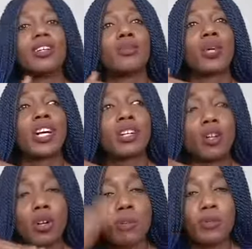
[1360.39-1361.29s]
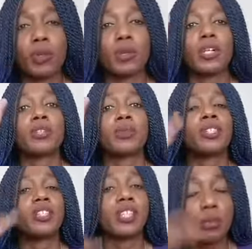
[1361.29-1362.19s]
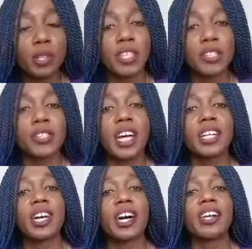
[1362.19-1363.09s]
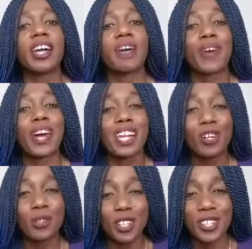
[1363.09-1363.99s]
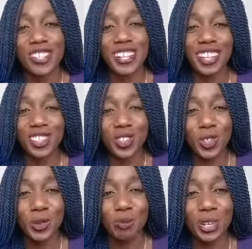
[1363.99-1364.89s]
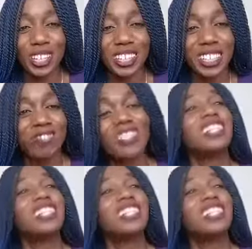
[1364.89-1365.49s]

We are going forward. We're deliberately designing our life. Hello, Ngozi. How you doing, my honey?